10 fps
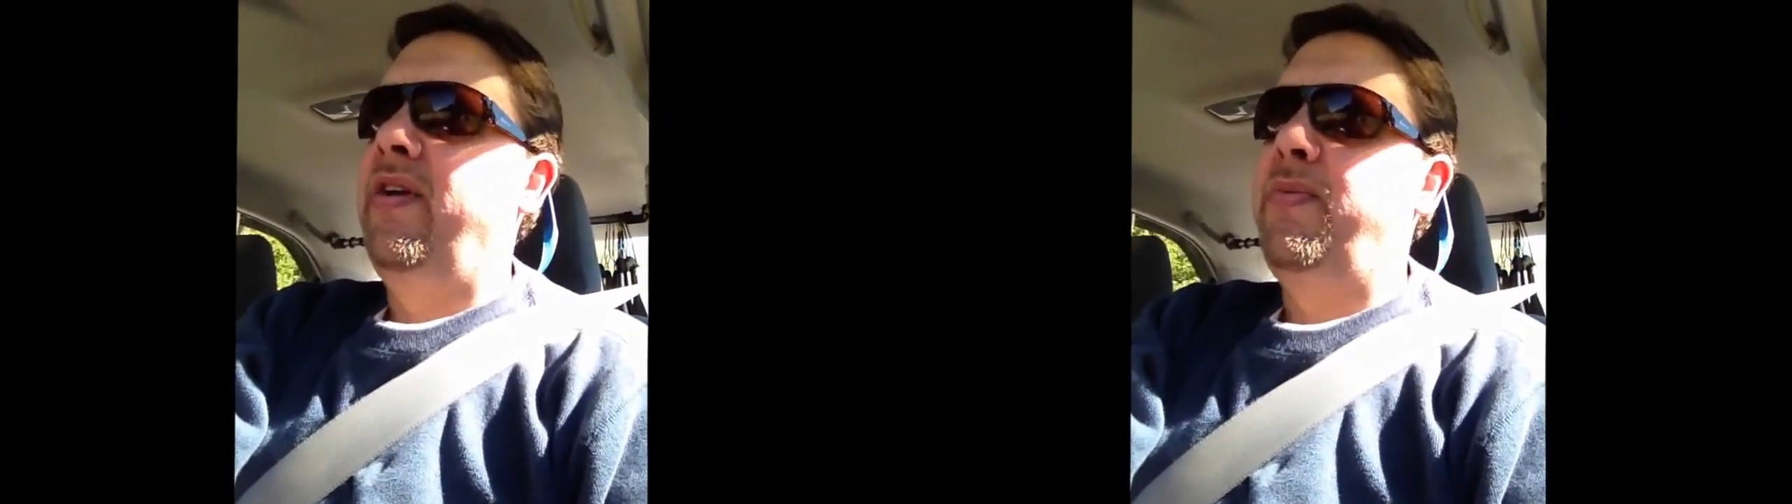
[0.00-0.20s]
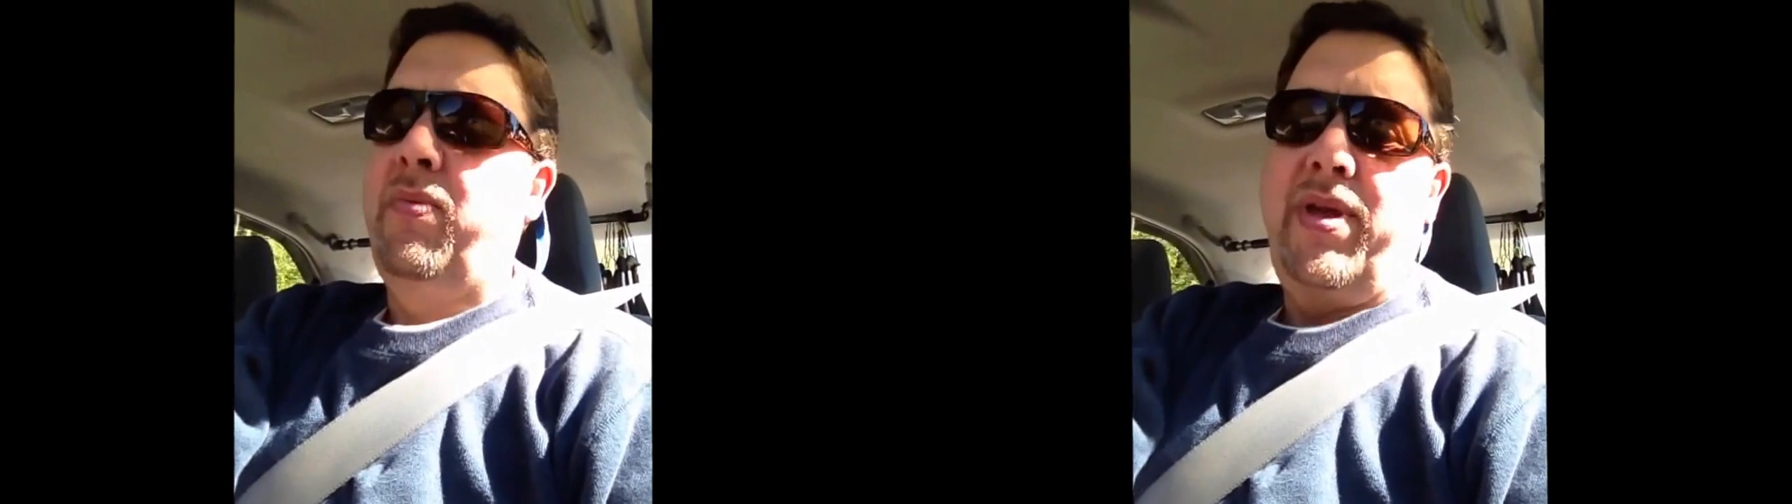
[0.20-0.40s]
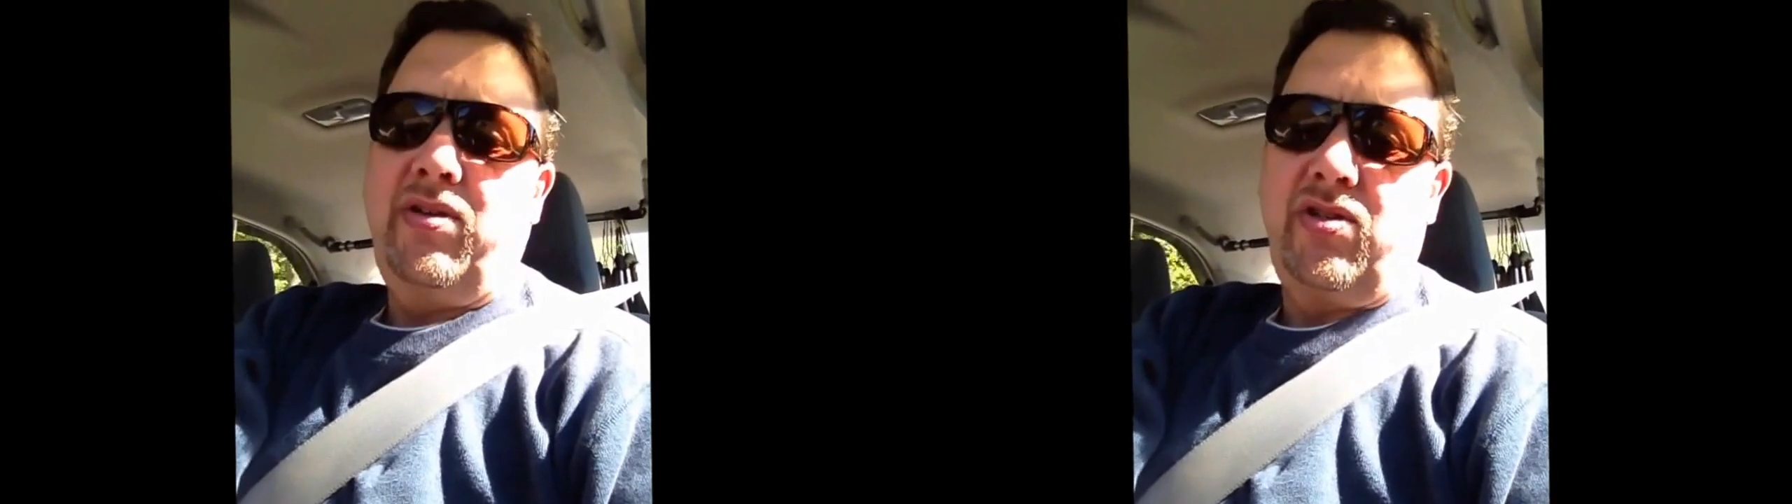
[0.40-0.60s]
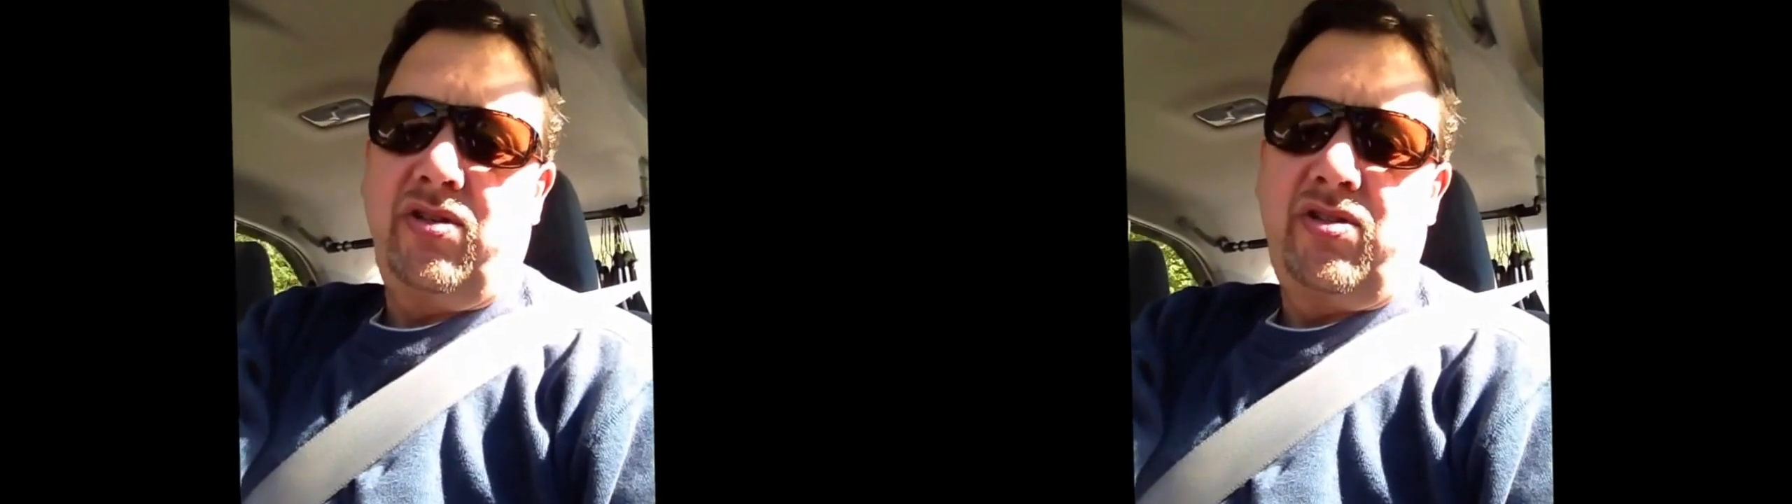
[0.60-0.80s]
their permission.